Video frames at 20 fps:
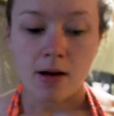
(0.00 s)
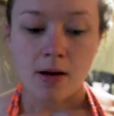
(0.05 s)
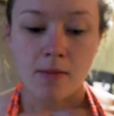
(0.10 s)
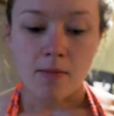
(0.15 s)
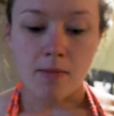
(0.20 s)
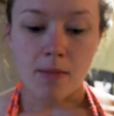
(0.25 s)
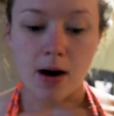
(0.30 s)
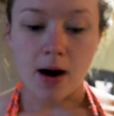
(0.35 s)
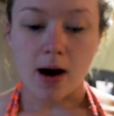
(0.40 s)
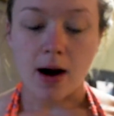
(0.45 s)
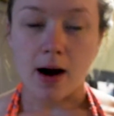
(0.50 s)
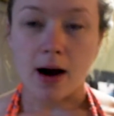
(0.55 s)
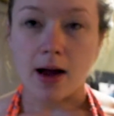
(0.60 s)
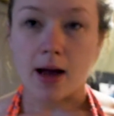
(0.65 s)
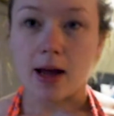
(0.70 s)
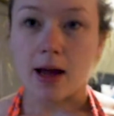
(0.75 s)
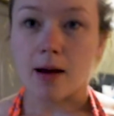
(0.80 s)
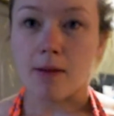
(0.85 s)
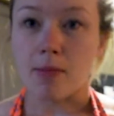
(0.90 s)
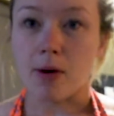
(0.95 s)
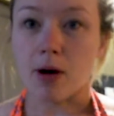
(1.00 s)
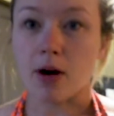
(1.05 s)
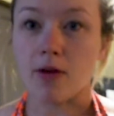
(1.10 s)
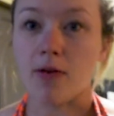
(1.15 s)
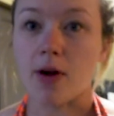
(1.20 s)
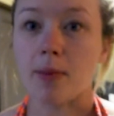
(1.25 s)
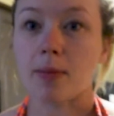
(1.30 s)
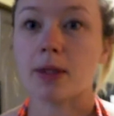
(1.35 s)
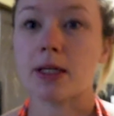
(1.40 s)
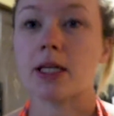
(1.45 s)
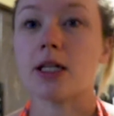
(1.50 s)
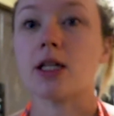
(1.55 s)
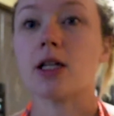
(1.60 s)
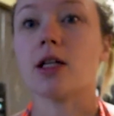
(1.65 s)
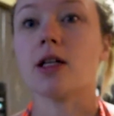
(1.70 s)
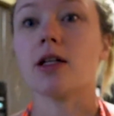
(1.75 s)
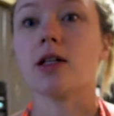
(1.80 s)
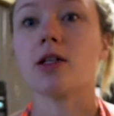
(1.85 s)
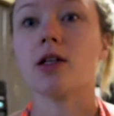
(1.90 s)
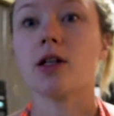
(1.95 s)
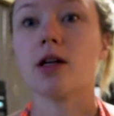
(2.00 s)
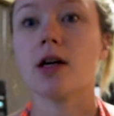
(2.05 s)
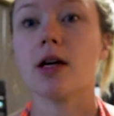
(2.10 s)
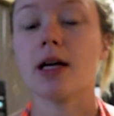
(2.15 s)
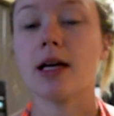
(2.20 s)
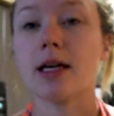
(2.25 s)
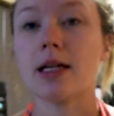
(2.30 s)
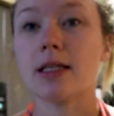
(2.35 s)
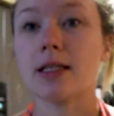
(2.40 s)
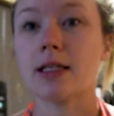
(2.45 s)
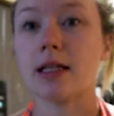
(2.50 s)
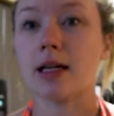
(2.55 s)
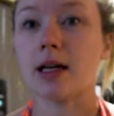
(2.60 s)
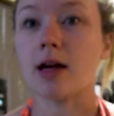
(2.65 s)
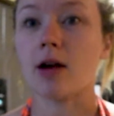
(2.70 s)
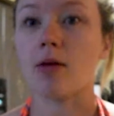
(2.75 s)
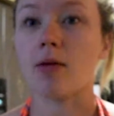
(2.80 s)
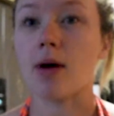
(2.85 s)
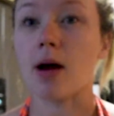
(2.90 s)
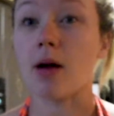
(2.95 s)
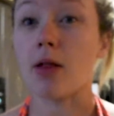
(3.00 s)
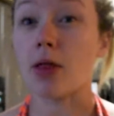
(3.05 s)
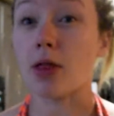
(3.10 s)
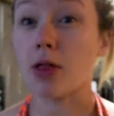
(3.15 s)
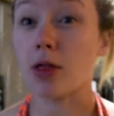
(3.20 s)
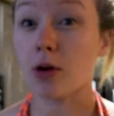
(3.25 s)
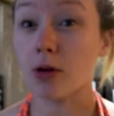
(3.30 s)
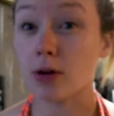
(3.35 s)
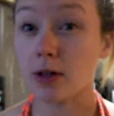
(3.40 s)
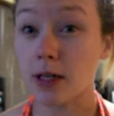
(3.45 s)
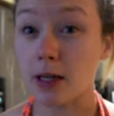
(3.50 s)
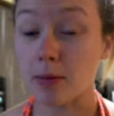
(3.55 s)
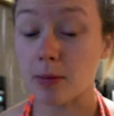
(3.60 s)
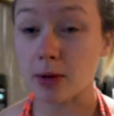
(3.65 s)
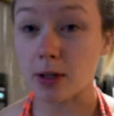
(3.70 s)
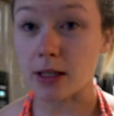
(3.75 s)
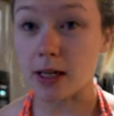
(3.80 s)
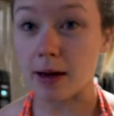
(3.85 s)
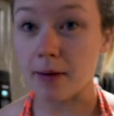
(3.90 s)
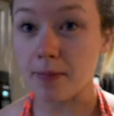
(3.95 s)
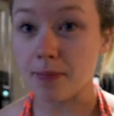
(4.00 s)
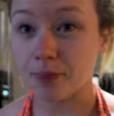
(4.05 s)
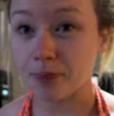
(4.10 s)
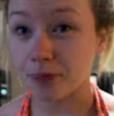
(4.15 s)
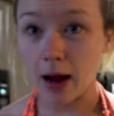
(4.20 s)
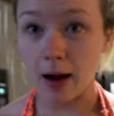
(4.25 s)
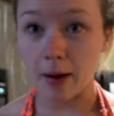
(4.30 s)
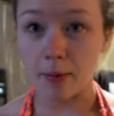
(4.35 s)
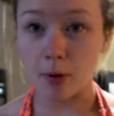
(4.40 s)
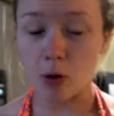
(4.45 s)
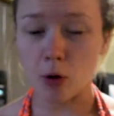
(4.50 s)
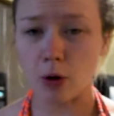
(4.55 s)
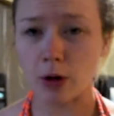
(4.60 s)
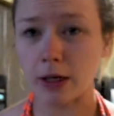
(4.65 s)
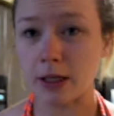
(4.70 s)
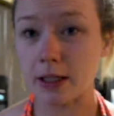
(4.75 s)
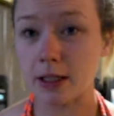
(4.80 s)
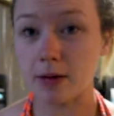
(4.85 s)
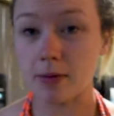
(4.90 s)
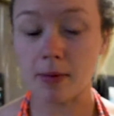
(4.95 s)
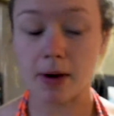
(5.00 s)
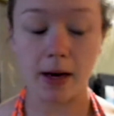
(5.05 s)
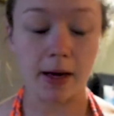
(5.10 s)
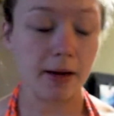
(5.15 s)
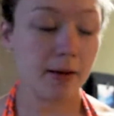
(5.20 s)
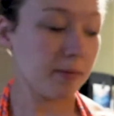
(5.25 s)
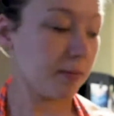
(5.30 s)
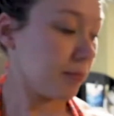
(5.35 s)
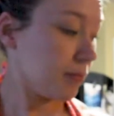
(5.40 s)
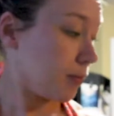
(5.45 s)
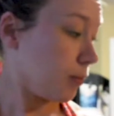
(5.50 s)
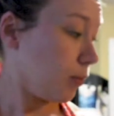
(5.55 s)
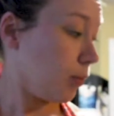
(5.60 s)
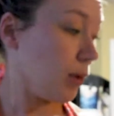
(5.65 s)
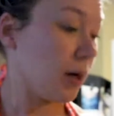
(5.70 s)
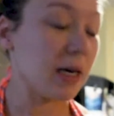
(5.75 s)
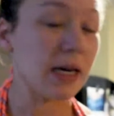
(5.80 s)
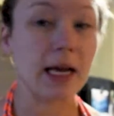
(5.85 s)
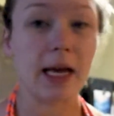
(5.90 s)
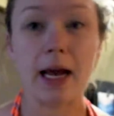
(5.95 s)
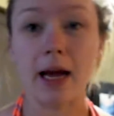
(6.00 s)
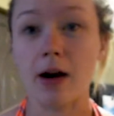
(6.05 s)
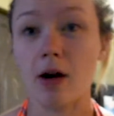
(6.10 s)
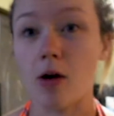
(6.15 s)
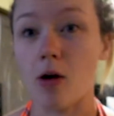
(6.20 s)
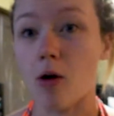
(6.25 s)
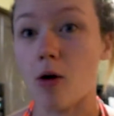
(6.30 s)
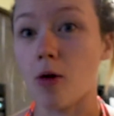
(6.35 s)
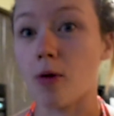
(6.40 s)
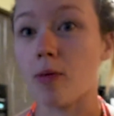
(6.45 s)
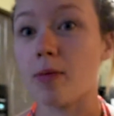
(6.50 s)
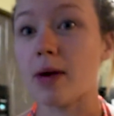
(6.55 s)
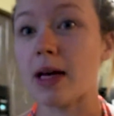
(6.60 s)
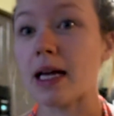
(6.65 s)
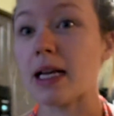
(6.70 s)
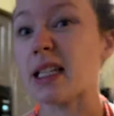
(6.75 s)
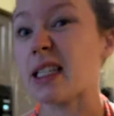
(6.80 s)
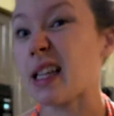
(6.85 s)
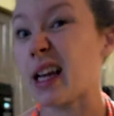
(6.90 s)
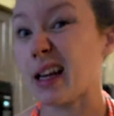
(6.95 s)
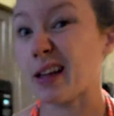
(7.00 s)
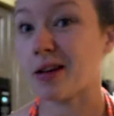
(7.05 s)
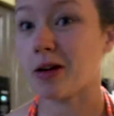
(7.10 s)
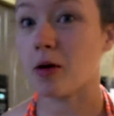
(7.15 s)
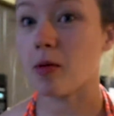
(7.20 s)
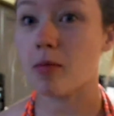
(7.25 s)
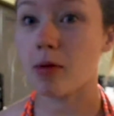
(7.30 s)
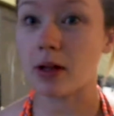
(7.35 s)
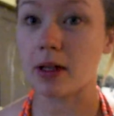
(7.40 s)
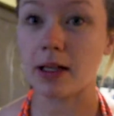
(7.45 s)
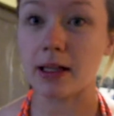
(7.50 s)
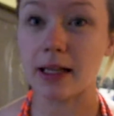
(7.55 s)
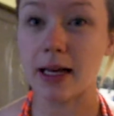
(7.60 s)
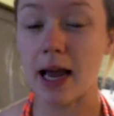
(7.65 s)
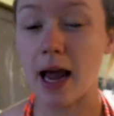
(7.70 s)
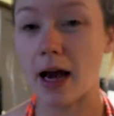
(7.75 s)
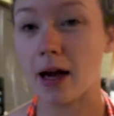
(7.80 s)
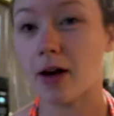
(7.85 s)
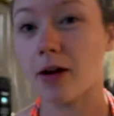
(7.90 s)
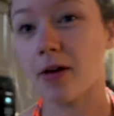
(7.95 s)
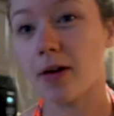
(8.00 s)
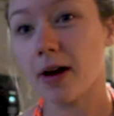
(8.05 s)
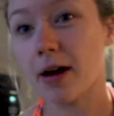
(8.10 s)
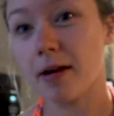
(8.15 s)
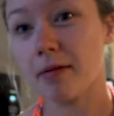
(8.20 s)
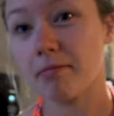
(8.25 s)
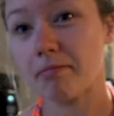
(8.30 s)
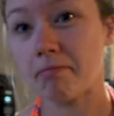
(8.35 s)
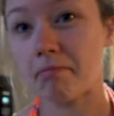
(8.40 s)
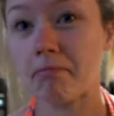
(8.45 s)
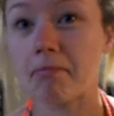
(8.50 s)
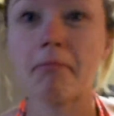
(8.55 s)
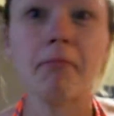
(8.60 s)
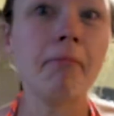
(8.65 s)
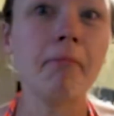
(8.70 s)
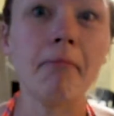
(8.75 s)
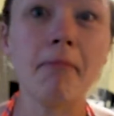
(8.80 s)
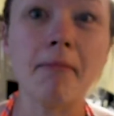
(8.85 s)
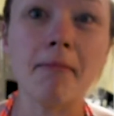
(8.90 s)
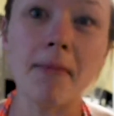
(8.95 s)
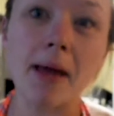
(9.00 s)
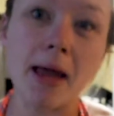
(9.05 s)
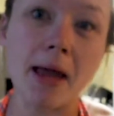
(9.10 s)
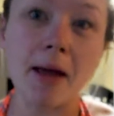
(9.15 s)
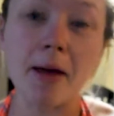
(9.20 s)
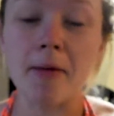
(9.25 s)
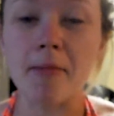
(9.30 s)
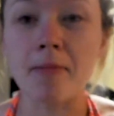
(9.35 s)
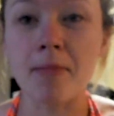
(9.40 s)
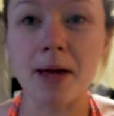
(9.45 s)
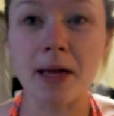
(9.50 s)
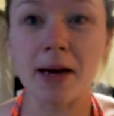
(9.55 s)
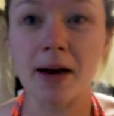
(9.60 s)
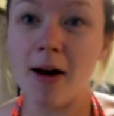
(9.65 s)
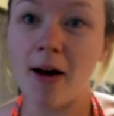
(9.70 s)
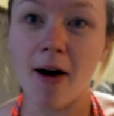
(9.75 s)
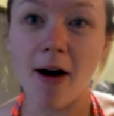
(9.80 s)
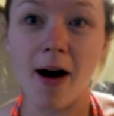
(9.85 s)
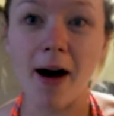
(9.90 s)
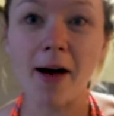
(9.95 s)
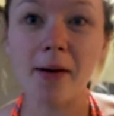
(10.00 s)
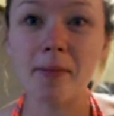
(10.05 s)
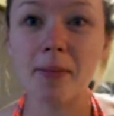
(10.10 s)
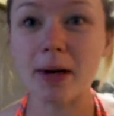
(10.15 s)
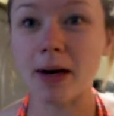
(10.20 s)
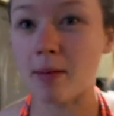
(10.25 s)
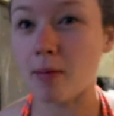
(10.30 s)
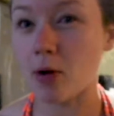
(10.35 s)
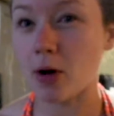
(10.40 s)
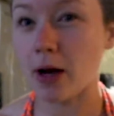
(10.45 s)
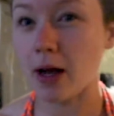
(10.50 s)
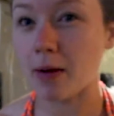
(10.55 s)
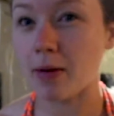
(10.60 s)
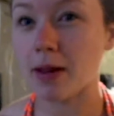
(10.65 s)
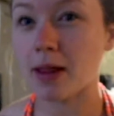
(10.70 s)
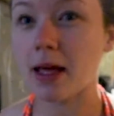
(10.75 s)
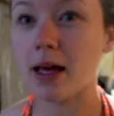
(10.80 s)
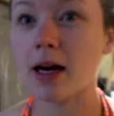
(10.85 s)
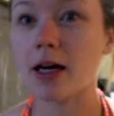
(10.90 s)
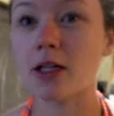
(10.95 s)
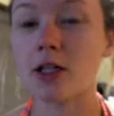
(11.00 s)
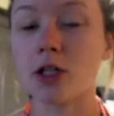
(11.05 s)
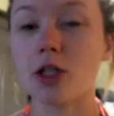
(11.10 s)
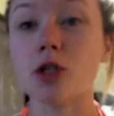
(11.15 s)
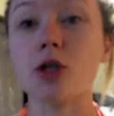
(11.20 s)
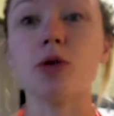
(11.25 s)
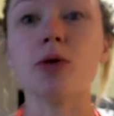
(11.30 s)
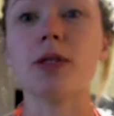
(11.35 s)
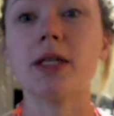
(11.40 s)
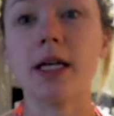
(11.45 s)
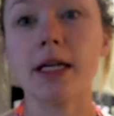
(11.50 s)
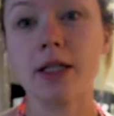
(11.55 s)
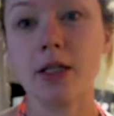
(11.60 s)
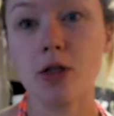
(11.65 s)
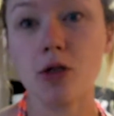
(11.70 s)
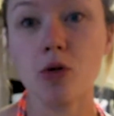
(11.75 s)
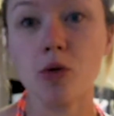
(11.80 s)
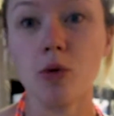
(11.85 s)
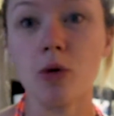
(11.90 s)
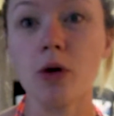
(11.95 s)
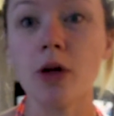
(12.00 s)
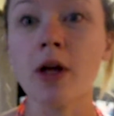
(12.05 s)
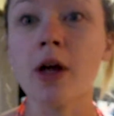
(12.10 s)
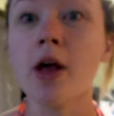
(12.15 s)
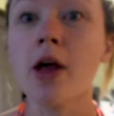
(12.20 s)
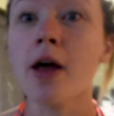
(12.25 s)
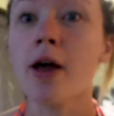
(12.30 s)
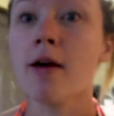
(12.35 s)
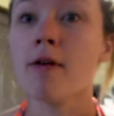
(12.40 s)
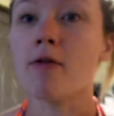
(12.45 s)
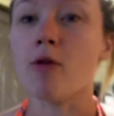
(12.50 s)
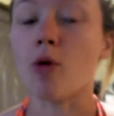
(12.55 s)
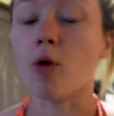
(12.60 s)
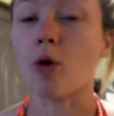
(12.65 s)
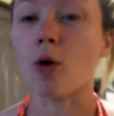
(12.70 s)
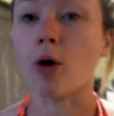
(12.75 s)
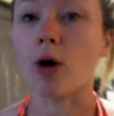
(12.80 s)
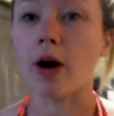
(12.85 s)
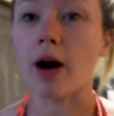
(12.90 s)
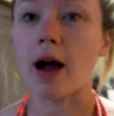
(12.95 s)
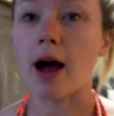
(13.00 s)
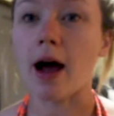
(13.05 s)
My body fat percentage is sitting around 13%, according to my reading at home. Is that completely accurate? Maybe not, but I'm okay with that. I just use it as a tool for